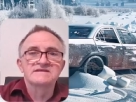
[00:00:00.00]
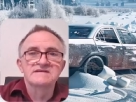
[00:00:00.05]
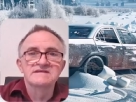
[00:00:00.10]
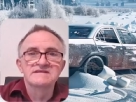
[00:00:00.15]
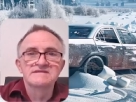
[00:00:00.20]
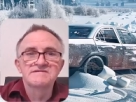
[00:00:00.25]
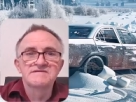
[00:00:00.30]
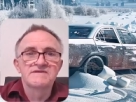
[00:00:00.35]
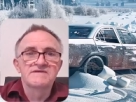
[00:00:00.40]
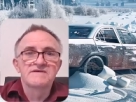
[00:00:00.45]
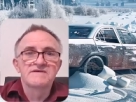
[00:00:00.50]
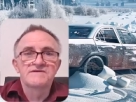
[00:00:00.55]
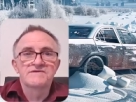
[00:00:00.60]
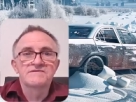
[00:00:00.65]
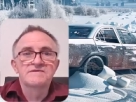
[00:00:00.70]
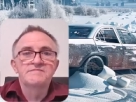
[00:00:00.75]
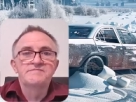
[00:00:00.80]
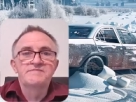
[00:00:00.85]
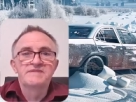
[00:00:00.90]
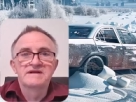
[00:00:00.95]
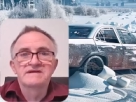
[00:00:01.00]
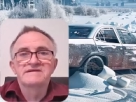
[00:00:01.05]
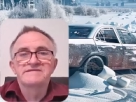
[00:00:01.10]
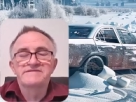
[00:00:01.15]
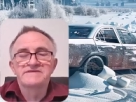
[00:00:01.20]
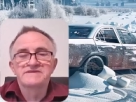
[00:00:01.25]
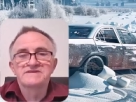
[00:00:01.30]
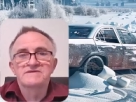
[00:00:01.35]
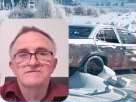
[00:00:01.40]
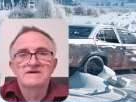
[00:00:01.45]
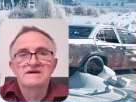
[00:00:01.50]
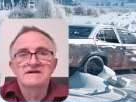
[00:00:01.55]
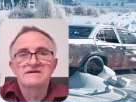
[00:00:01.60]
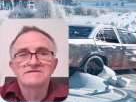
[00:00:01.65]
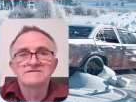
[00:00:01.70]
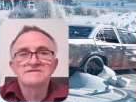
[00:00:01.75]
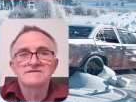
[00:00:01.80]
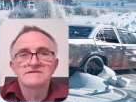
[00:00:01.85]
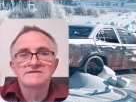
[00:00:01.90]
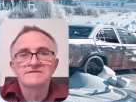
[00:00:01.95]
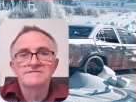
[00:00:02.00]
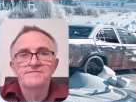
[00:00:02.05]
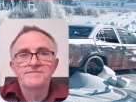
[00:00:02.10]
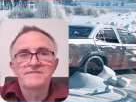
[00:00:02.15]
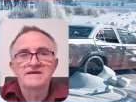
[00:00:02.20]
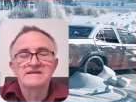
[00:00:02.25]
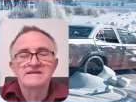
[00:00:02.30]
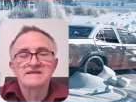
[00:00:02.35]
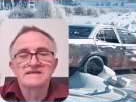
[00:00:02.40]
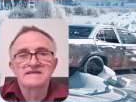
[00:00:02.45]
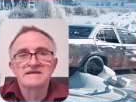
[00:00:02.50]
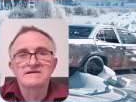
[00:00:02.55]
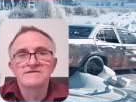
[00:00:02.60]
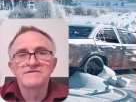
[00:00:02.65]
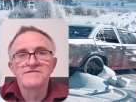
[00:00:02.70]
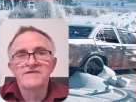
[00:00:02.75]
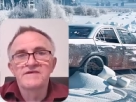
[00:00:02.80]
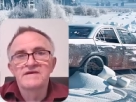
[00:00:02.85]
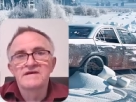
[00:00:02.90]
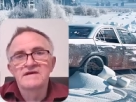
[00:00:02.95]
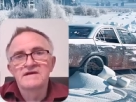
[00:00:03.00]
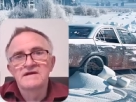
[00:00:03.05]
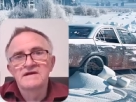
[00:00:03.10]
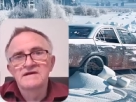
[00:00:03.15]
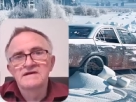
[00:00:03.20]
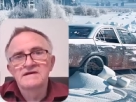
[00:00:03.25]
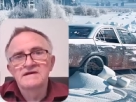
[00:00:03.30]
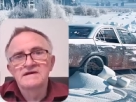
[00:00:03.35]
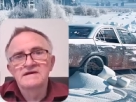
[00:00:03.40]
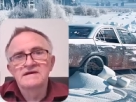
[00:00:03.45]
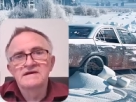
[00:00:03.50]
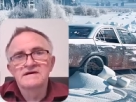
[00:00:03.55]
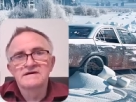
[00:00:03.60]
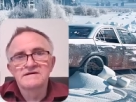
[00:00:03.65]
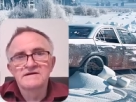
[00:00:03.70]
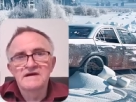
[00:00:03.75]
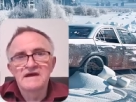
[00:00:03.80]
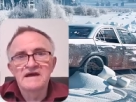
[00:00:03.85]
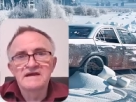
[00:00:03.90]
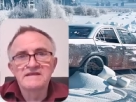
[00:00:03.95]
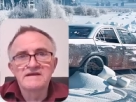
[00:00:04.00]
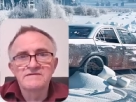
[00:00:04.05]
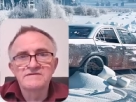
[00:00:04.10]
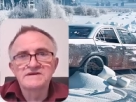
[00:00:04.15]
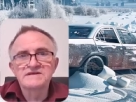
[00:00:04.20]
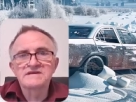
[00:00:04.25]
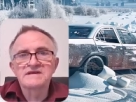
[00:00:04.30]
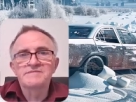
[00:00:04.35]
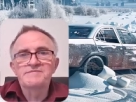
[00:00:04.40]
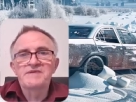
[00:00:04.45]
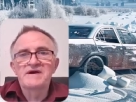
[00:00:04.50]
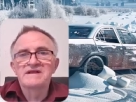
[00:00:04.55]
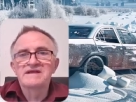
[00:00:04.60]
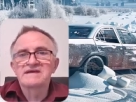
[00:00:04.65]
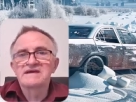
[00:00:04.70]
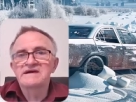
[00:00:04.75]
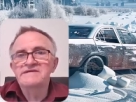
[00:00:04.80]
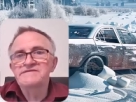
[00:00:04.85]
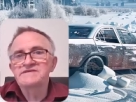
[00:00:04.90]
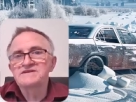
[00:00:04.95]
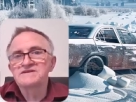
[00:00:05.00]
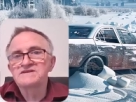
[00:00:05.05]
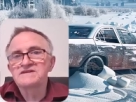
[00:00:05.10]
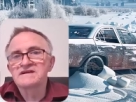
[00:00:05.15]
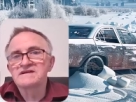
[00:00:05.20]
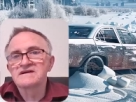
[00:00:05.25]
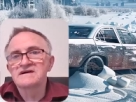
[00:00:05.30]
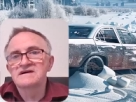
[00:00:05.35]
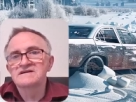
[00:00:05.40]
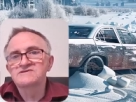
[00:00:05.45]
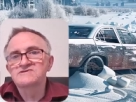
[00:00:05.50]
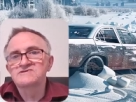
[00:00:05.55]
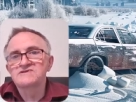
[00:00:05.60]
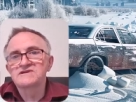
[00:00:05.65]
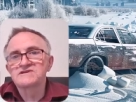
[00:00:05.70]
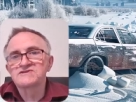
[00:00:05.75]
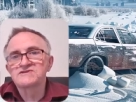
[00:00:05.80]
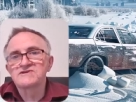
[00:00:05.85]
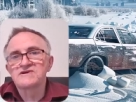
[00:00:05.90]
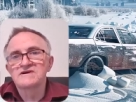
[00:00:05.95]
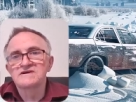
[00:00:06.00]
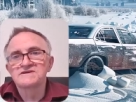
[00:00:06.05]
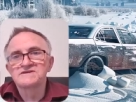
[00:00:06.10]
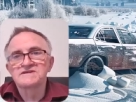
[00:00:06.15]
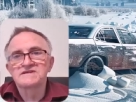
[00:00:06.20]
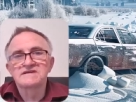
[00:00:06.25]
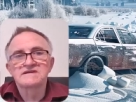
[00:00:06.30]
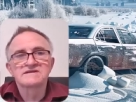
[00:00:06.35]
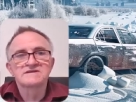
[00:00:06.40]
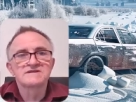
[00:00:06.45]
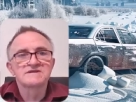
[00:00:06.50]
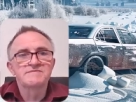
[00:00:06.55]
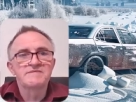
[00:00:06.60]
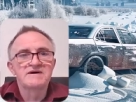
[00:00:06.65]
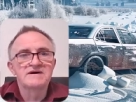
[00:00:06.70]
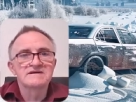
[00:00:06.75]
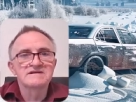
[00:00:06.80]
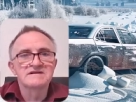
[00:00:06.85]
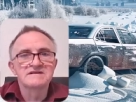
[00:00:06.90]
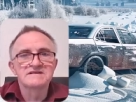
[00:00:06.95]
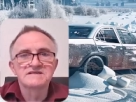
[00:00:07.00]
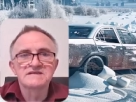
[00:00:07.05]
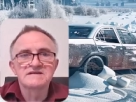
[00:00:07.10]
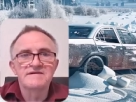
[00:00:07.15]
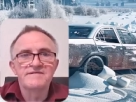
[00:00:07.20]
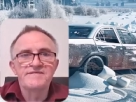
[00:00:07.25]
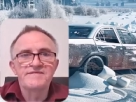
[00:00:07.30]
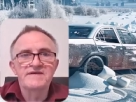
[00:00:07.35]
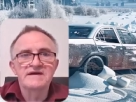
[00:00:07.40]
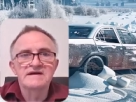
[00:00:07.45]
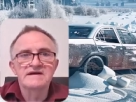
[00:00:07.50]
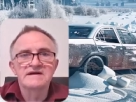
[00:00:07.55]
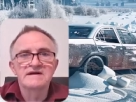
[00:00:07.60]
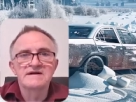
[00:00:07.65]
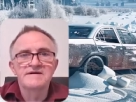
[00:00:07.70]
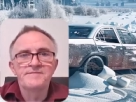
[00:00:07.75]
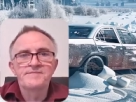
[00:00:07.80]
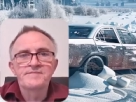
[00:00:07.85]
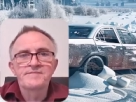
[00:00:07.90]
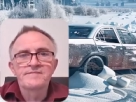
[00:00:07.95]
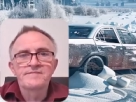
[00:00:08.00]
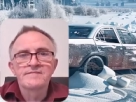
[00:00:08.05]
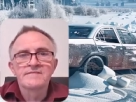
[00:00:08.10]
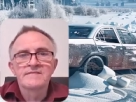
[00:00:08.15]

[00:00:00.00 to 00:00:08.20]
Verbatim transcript: it still leaves another 3 billion of us around, so in the South. You know, and there is compelling evidence that contradicts Carl Sagan's models, such